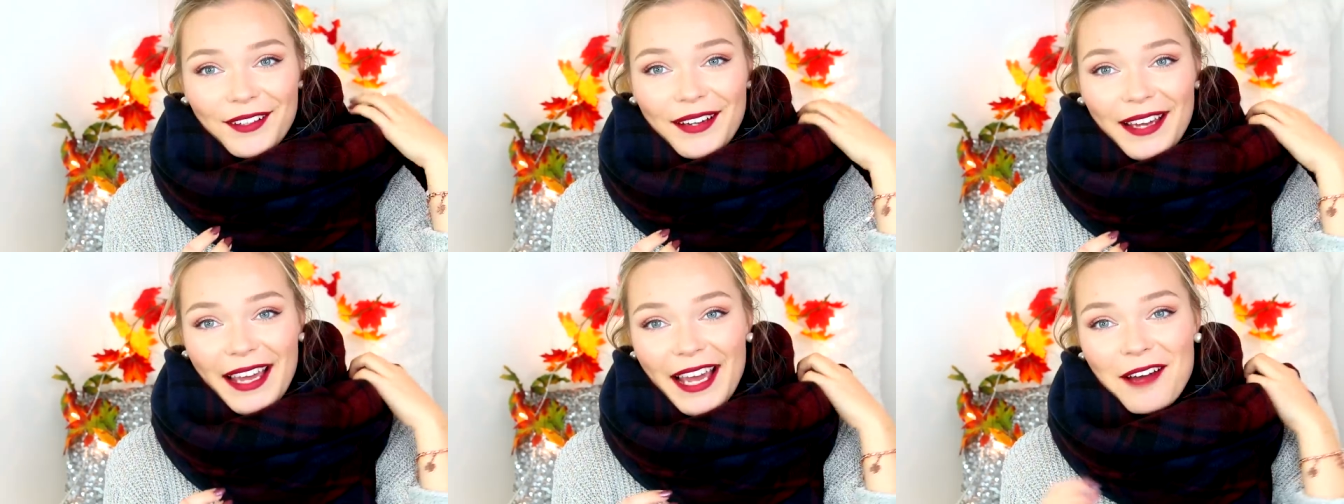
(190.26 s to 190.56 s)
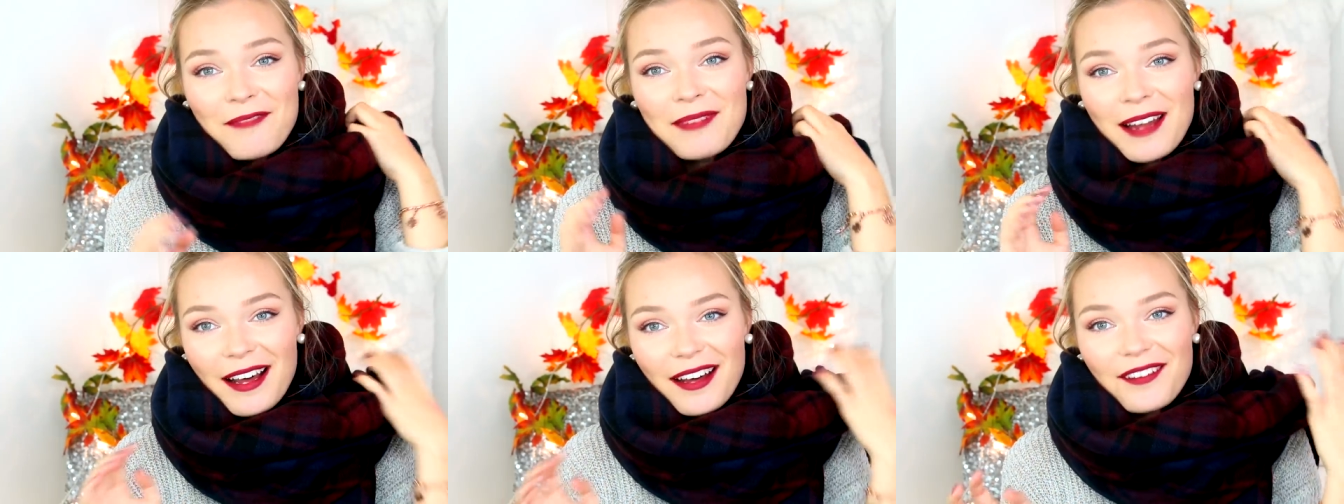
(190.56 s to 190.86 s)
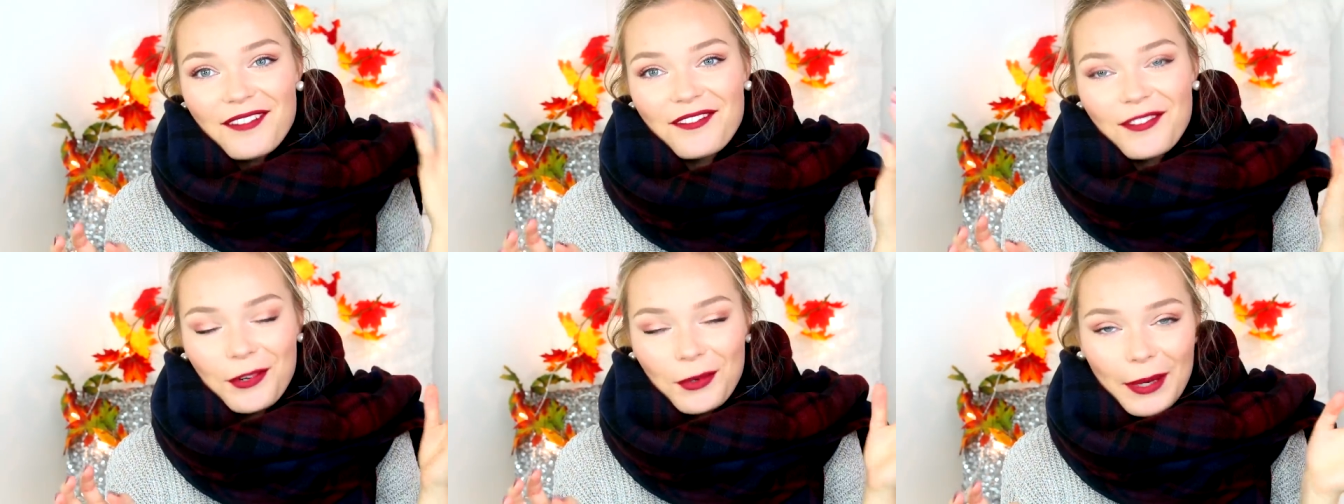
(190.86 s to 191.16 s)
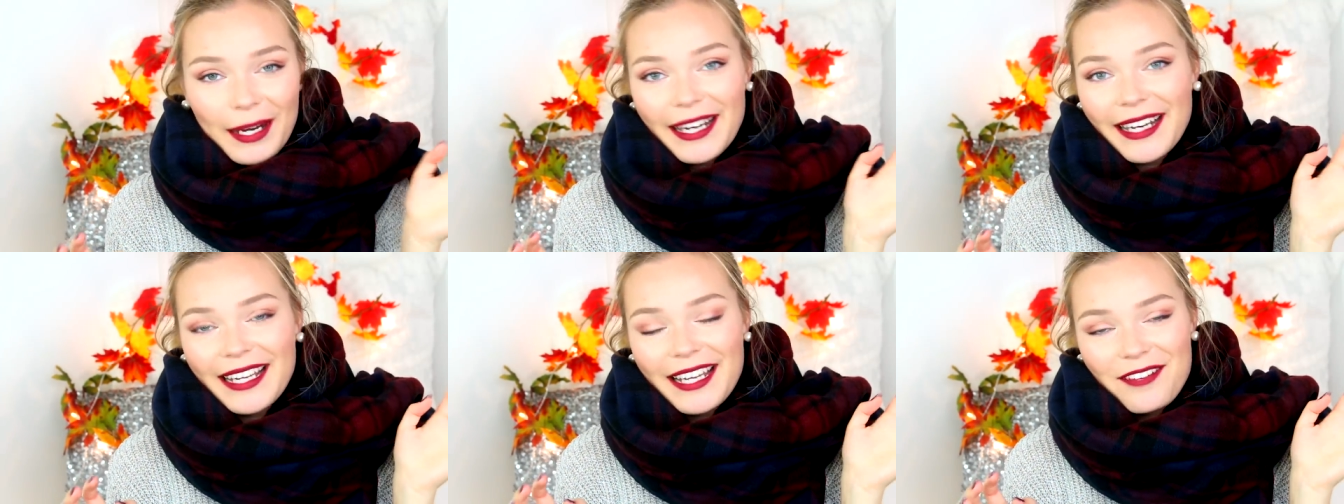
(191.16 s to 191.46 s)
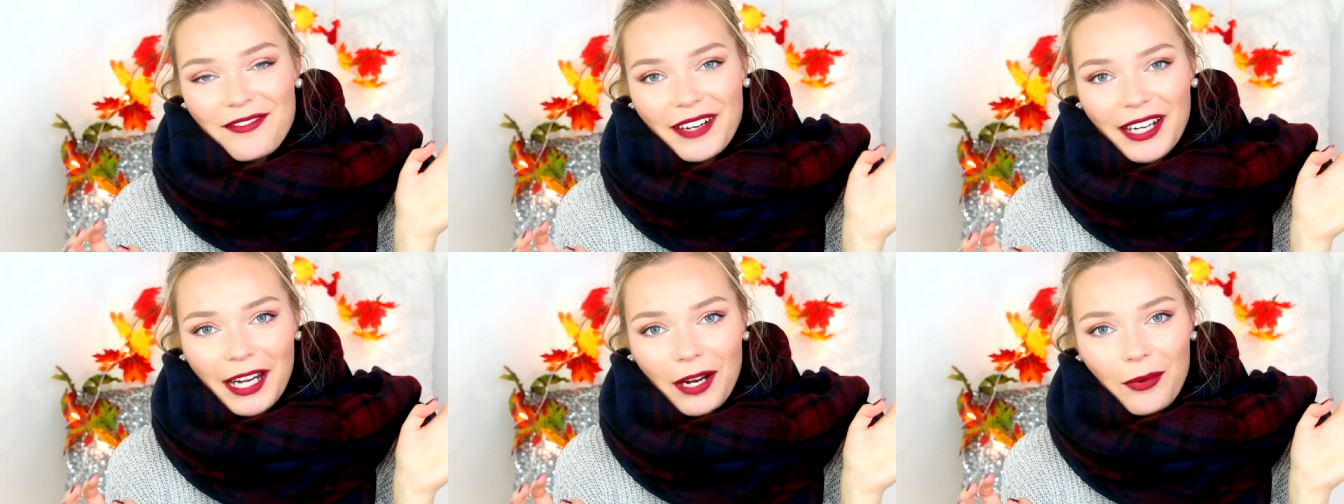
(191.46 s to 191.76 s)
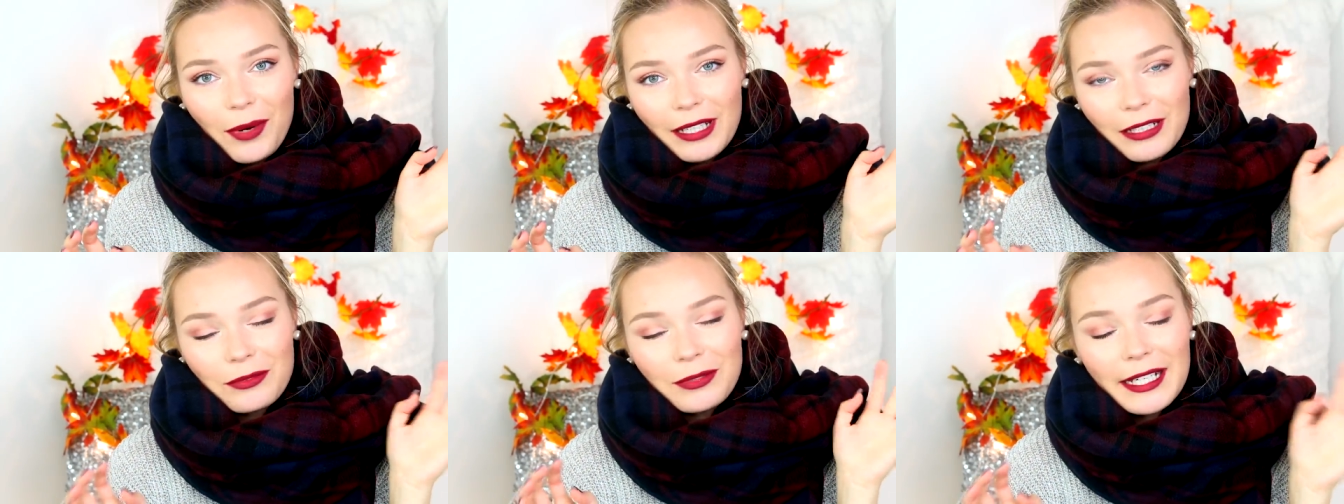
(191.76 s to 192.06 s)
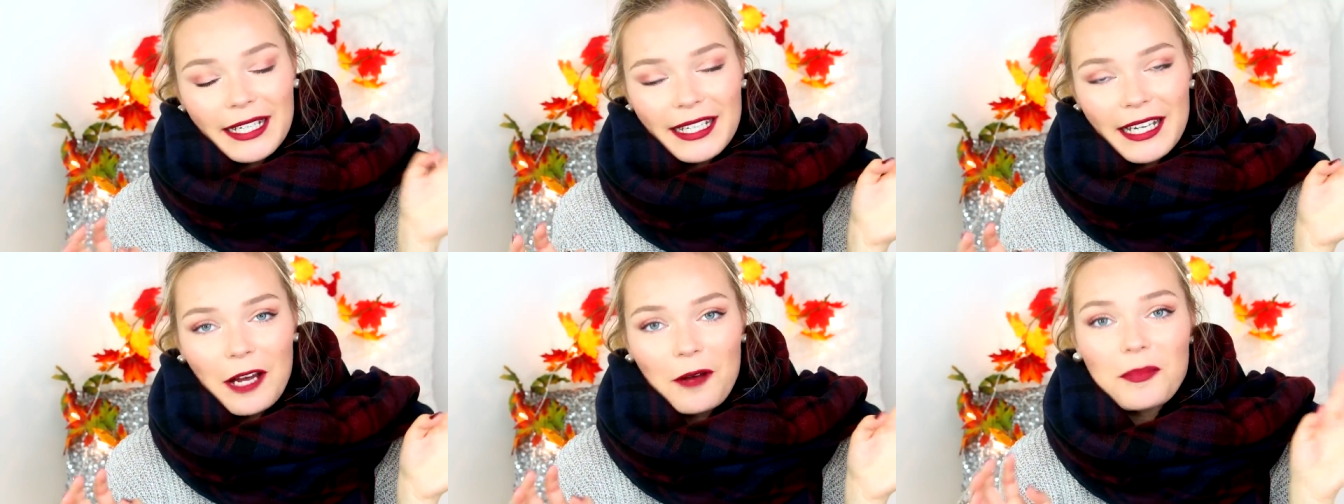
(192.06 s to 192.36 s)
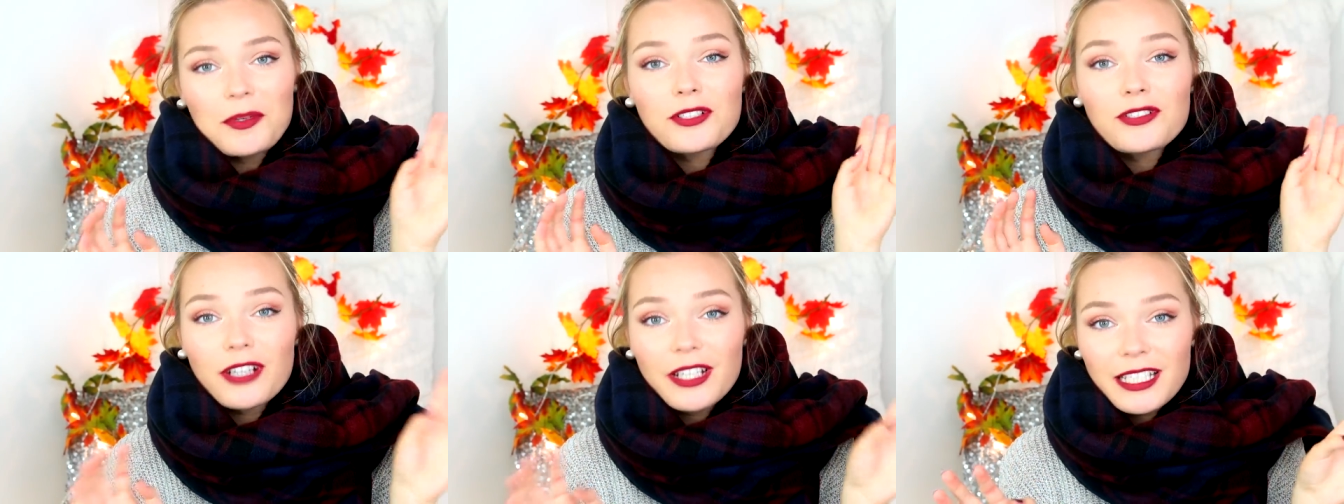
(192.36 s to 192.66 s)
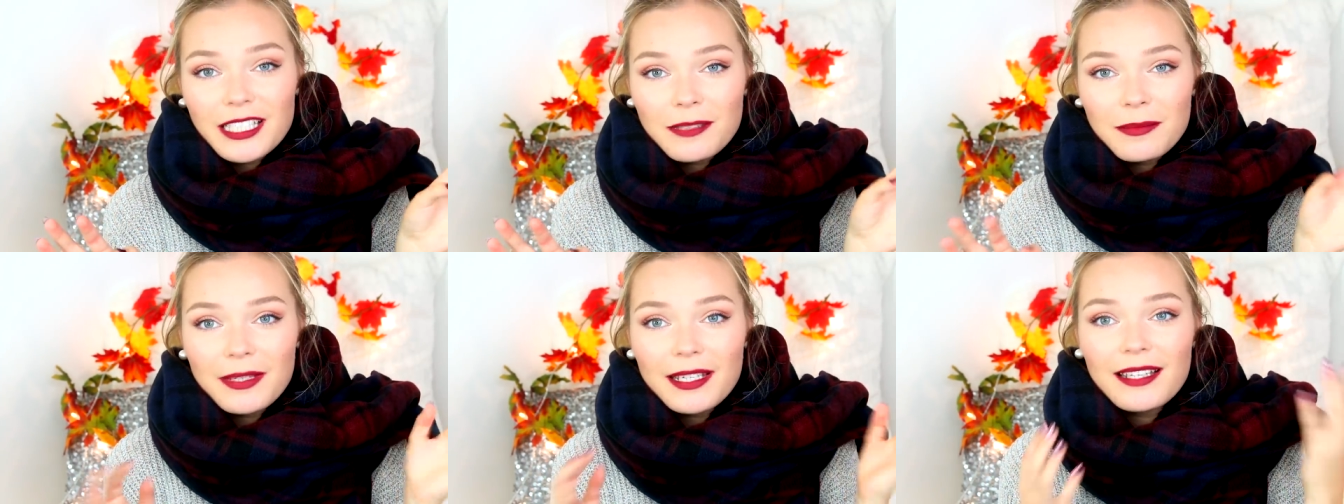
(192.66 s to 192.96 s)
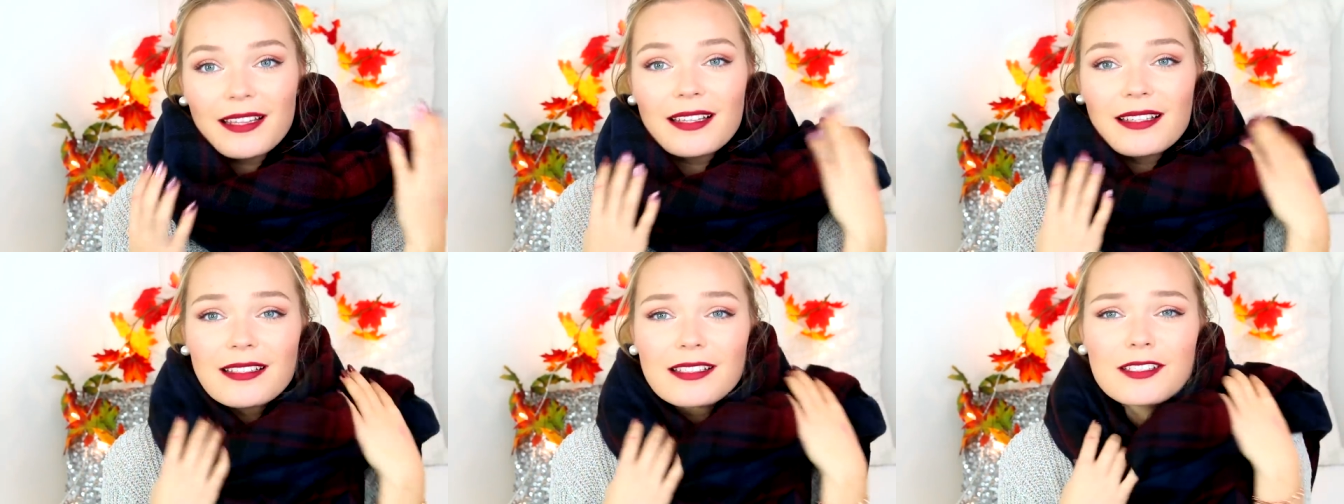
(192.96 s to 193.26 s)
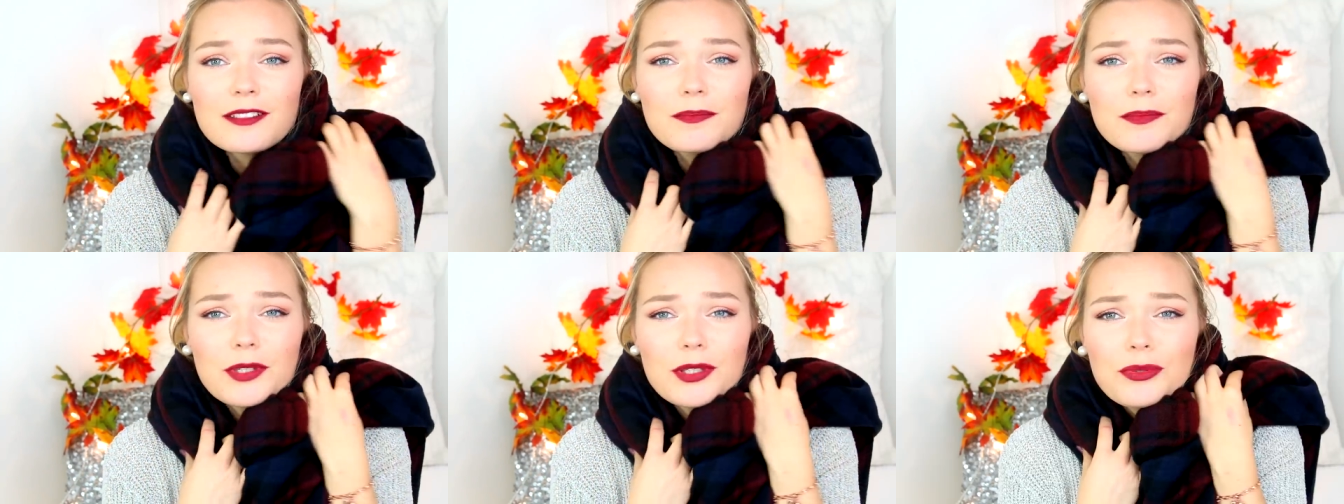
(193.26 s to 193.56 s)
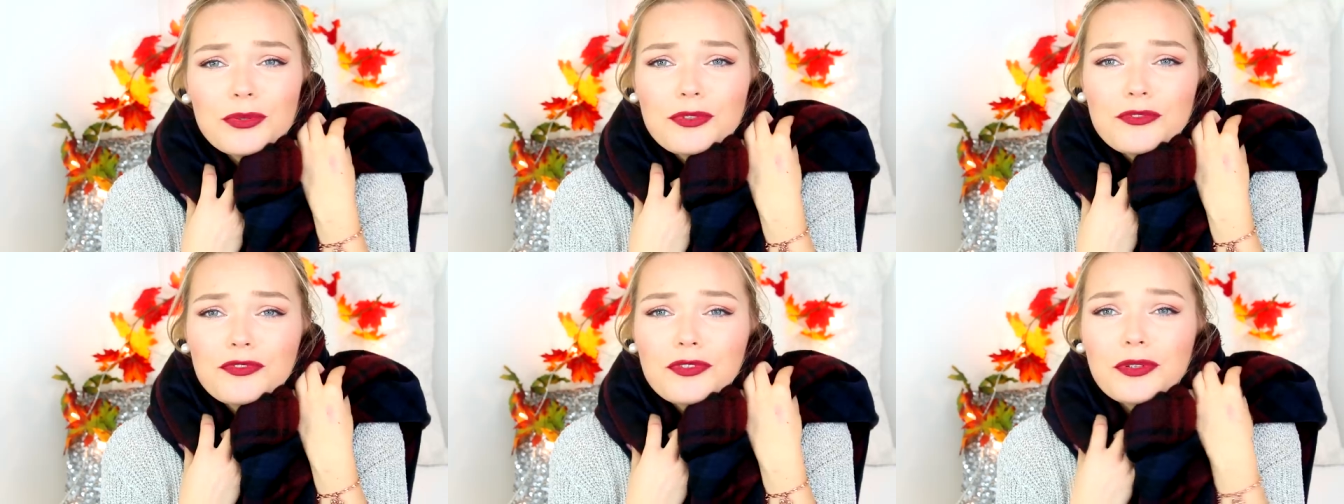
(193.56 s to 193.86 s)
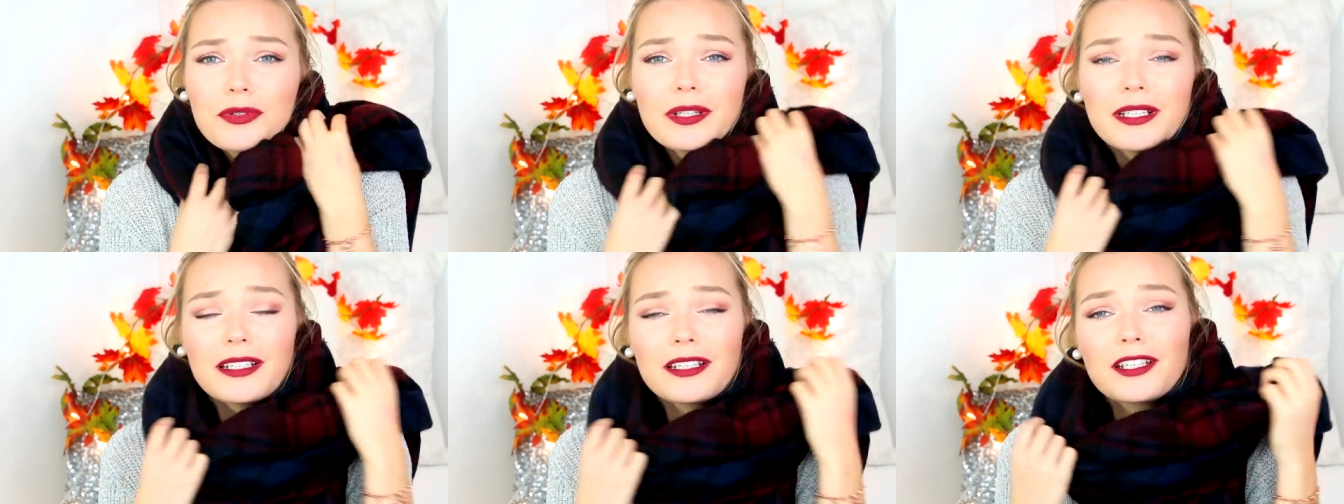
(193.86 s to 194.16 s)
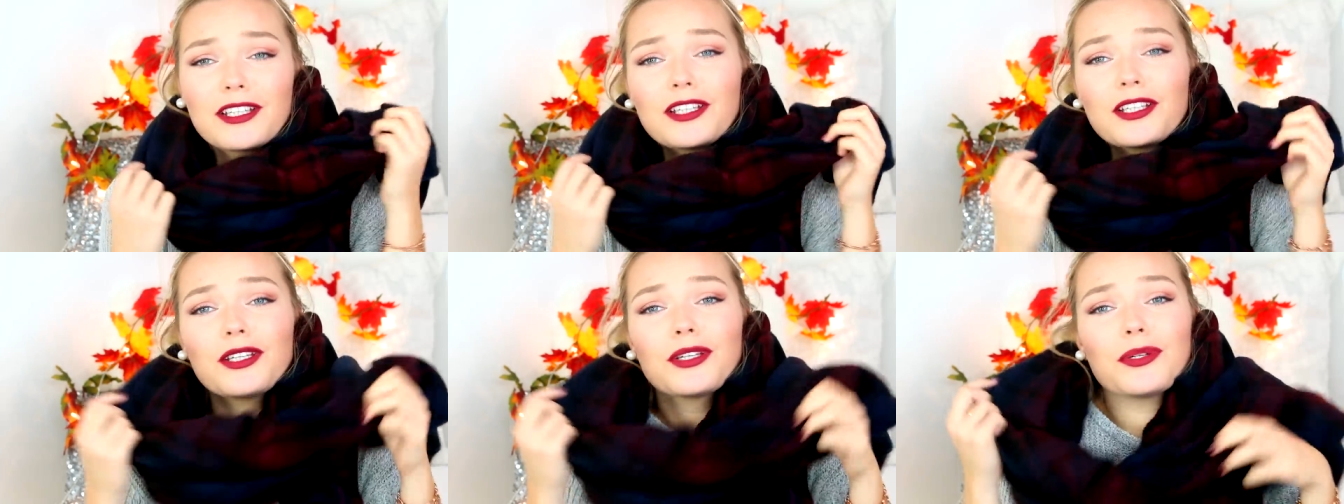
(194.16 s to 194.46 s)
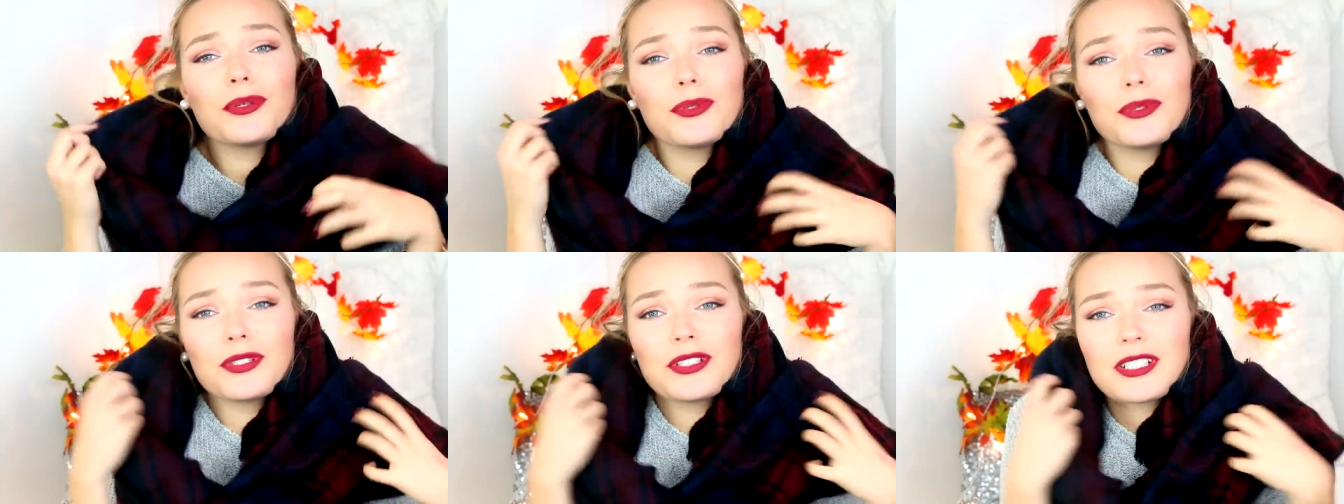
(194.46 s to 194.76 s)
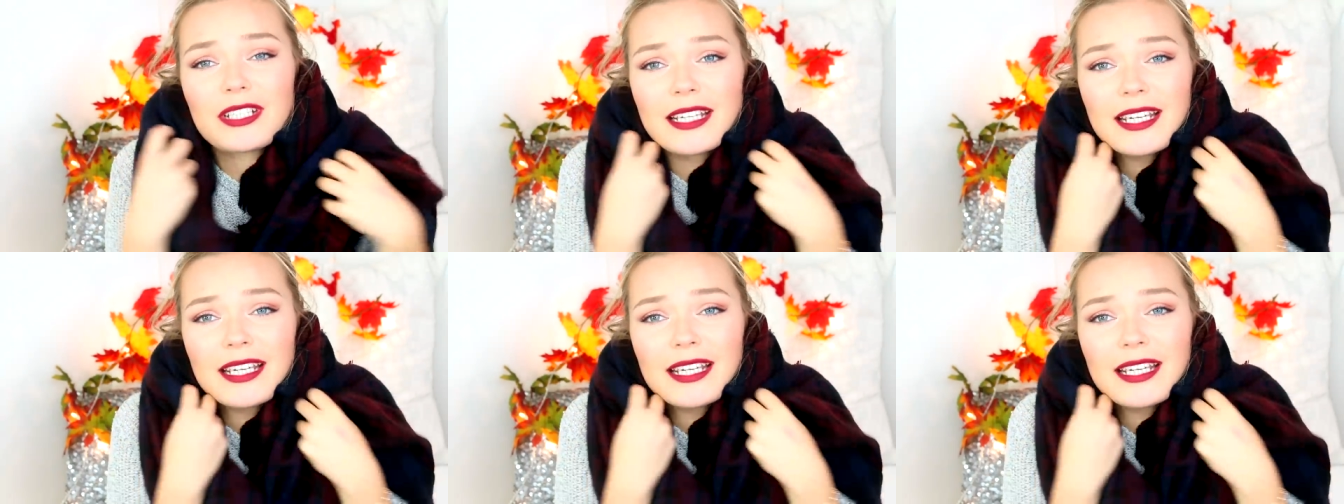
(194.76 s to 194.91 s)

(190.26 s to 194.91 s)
okay I'm not wearing it very well right now but trust me this is beautiful and huge